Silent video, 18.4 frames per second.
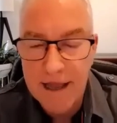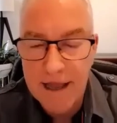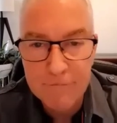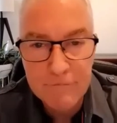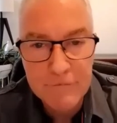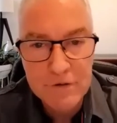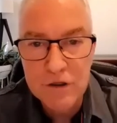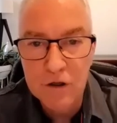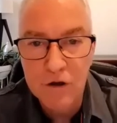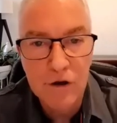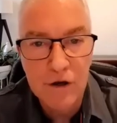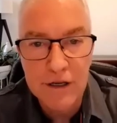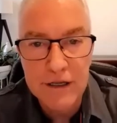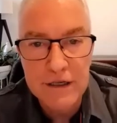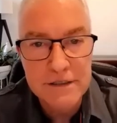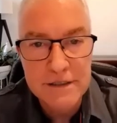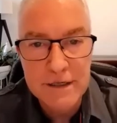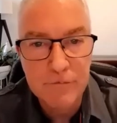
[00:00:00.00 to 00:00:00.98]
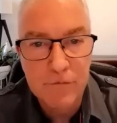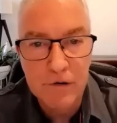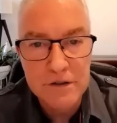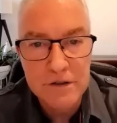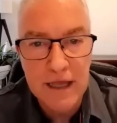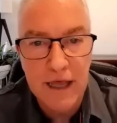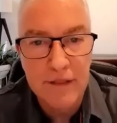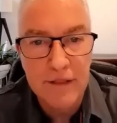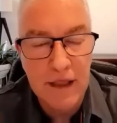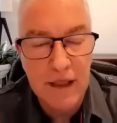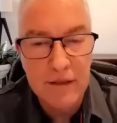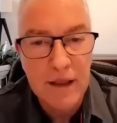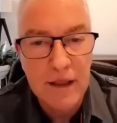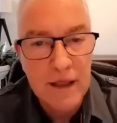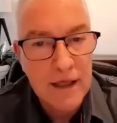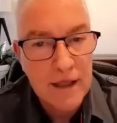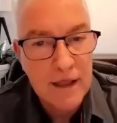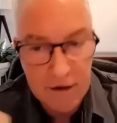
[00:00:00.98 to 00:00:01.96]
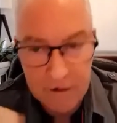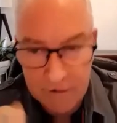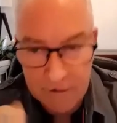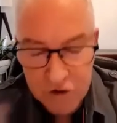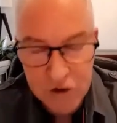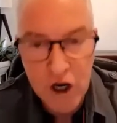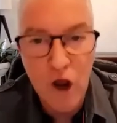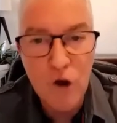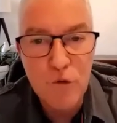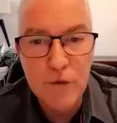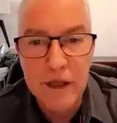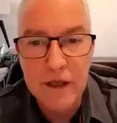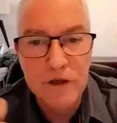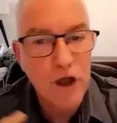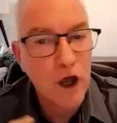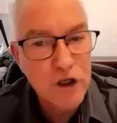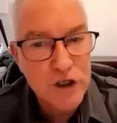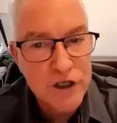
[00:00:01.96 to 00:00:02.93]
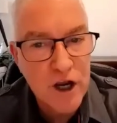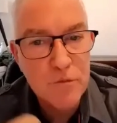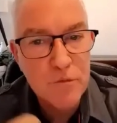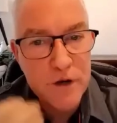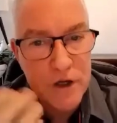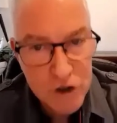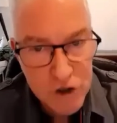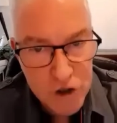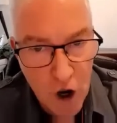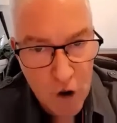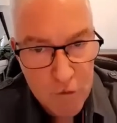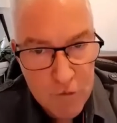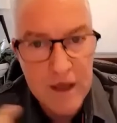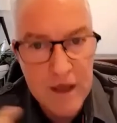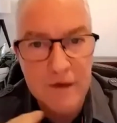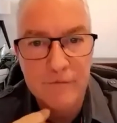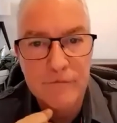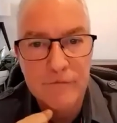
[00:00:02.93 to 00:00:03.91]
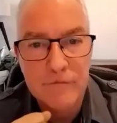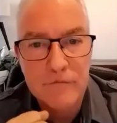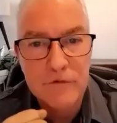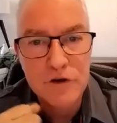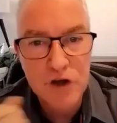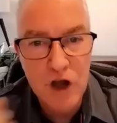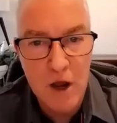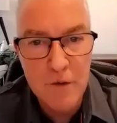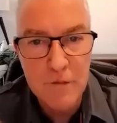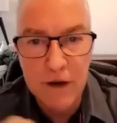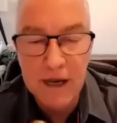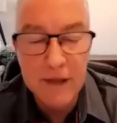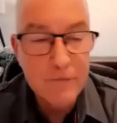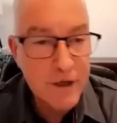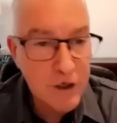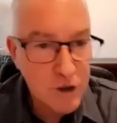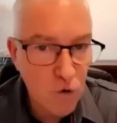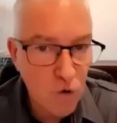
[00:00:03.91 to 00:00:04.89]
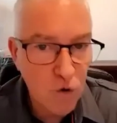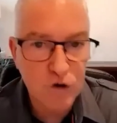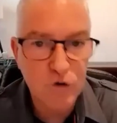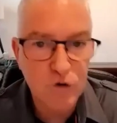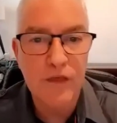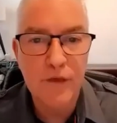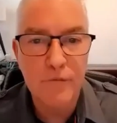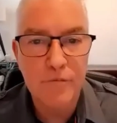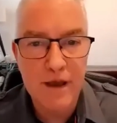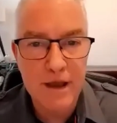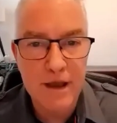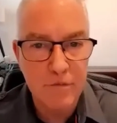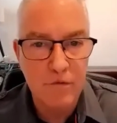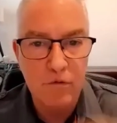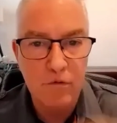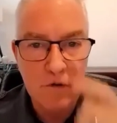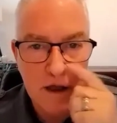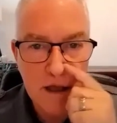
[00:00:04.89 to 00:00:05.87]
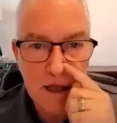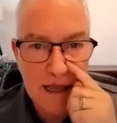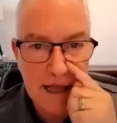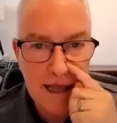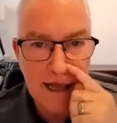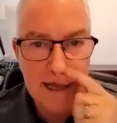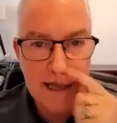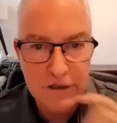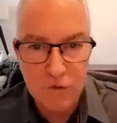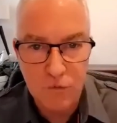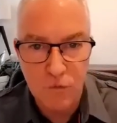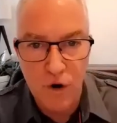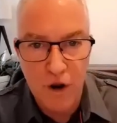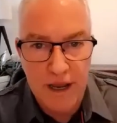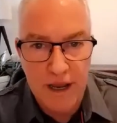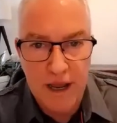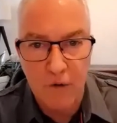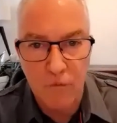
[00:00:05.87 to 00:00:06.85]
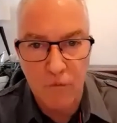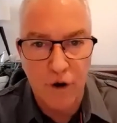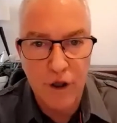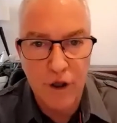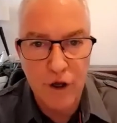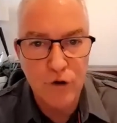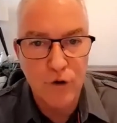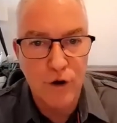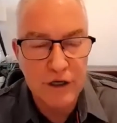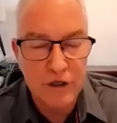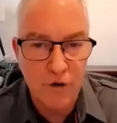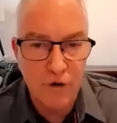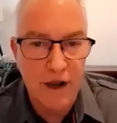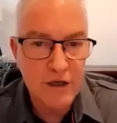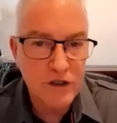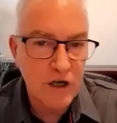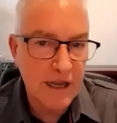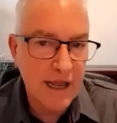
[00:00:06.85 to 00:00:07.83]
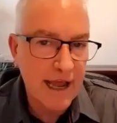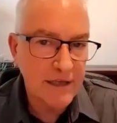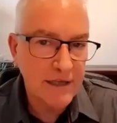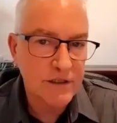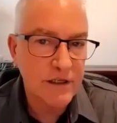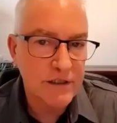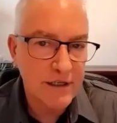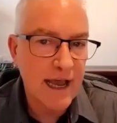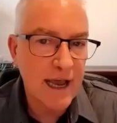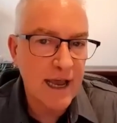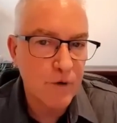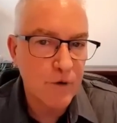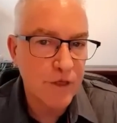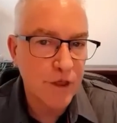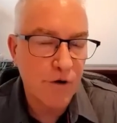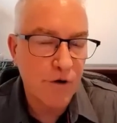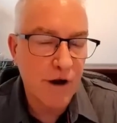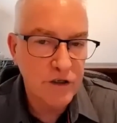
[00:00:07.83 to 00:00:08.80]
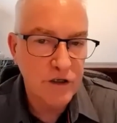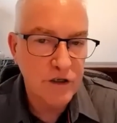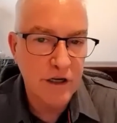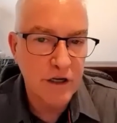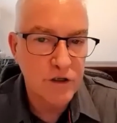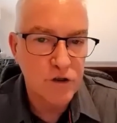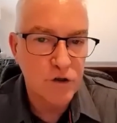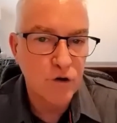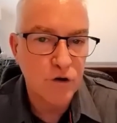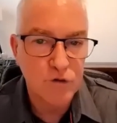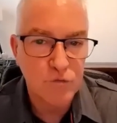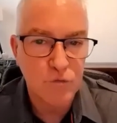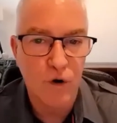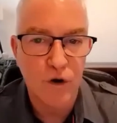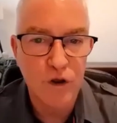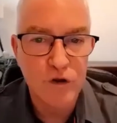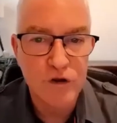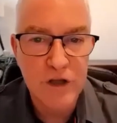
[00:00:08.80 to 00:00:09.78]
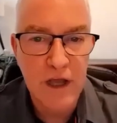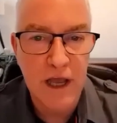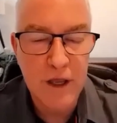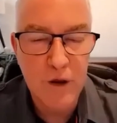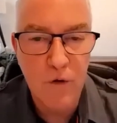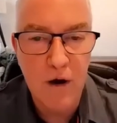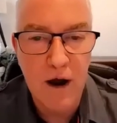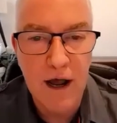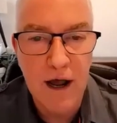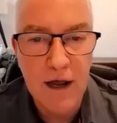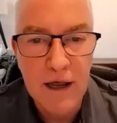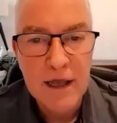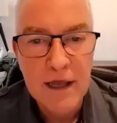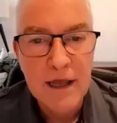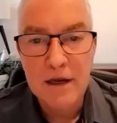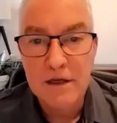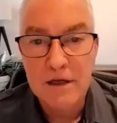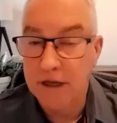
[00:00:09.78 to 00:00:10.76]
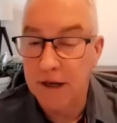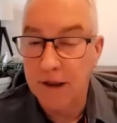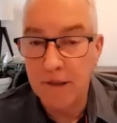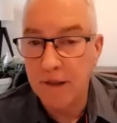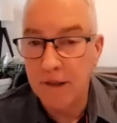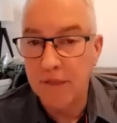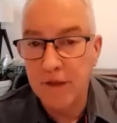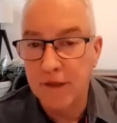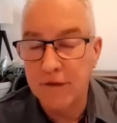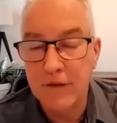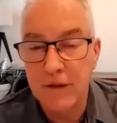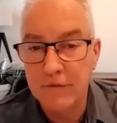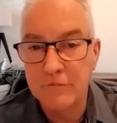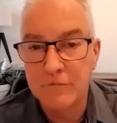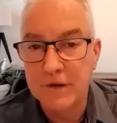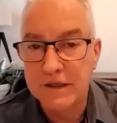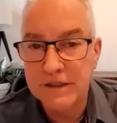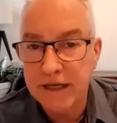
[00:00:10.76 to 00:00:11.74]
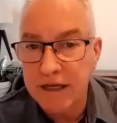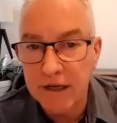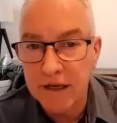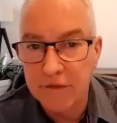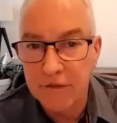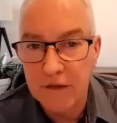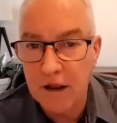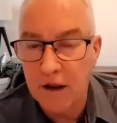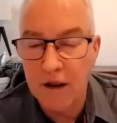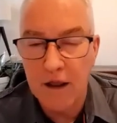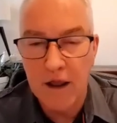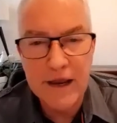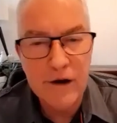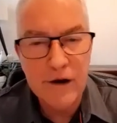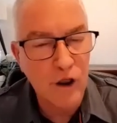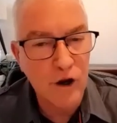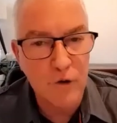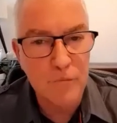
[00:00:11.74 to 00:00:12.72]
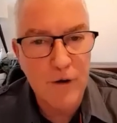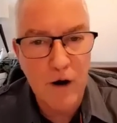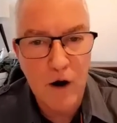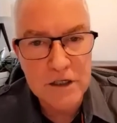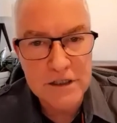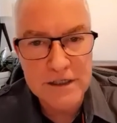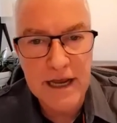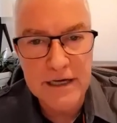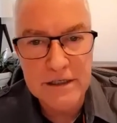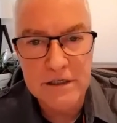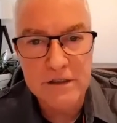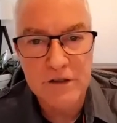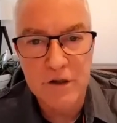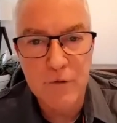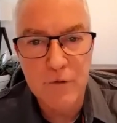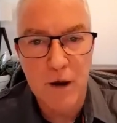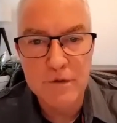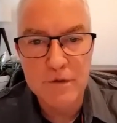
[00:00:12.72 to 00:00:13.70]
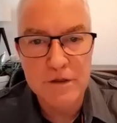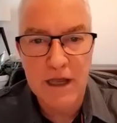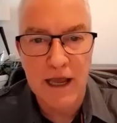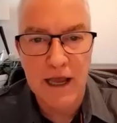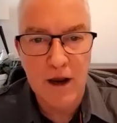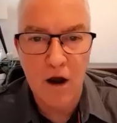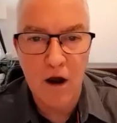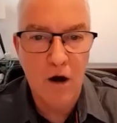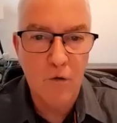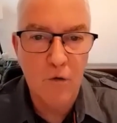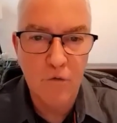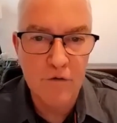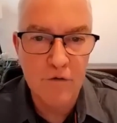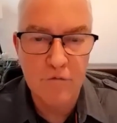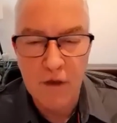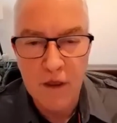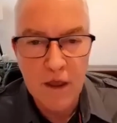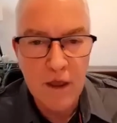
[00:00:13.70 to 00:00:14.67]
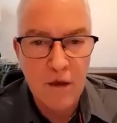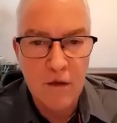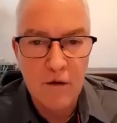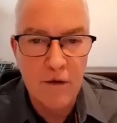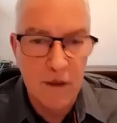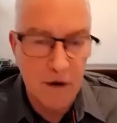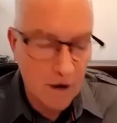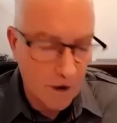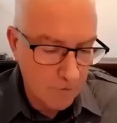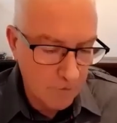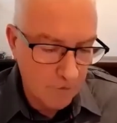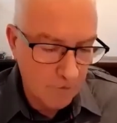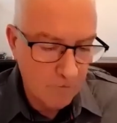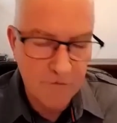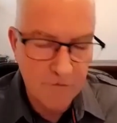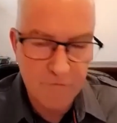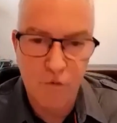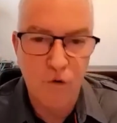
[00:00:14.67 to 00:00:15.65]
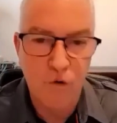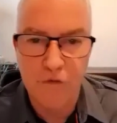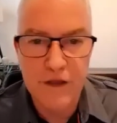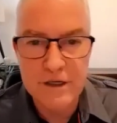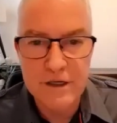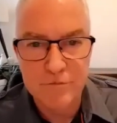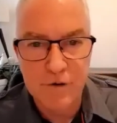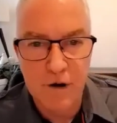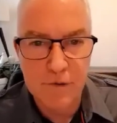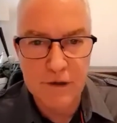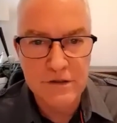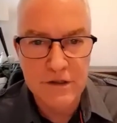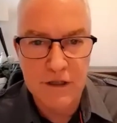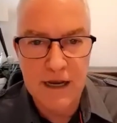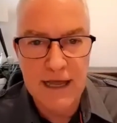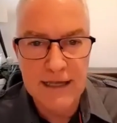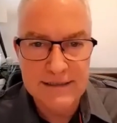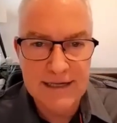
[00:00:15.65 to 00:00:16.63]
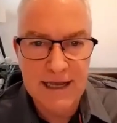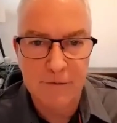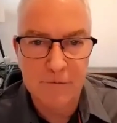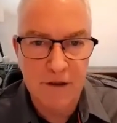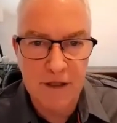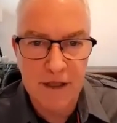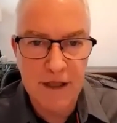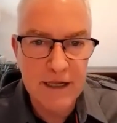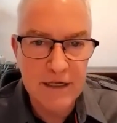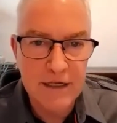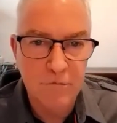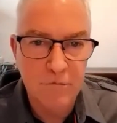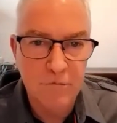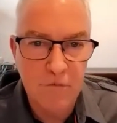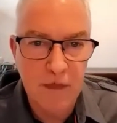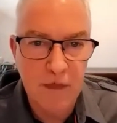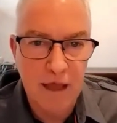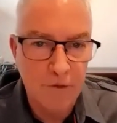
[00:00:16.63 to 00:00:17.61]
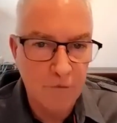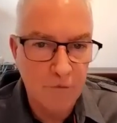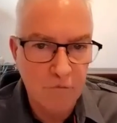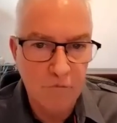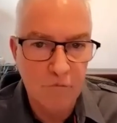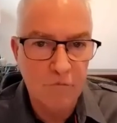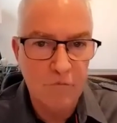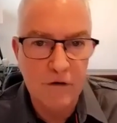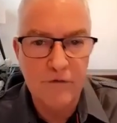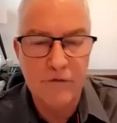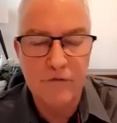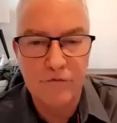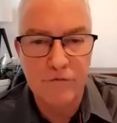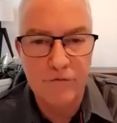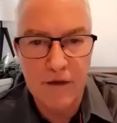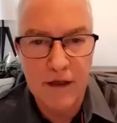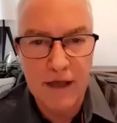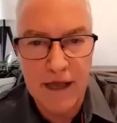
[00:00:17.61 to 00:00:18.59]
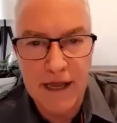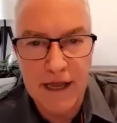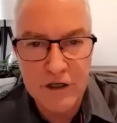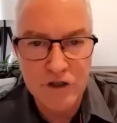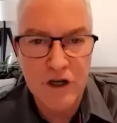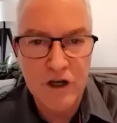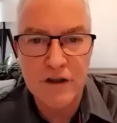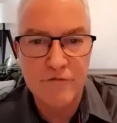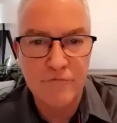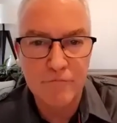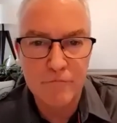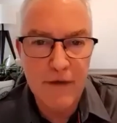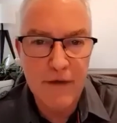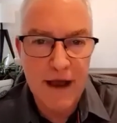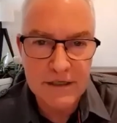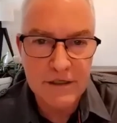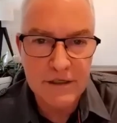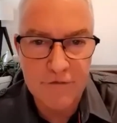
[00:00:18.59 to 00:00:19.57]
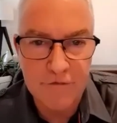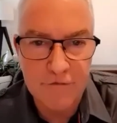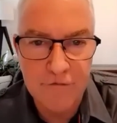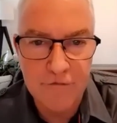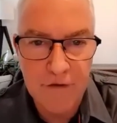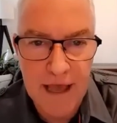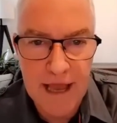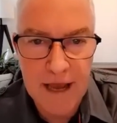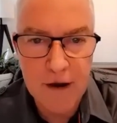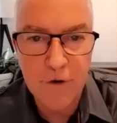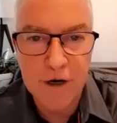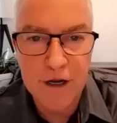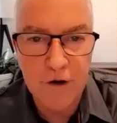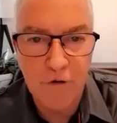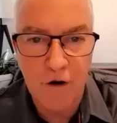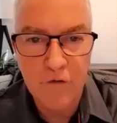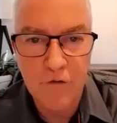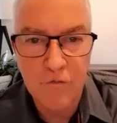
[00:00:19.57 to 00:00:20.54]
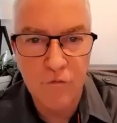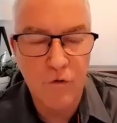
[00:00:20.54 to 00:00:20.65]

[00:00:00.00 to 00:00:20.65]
Absolutely simple as that. That show me, don't tell me, show me. Let me talk to other people to work out what you're doing, to actually ascertain whether you're actually as good as what you say you are. Because I hear a lot of buyer's agents at the moment saying, oh, we've bought these properties in the last couple of years and we've achieved massive equity growth.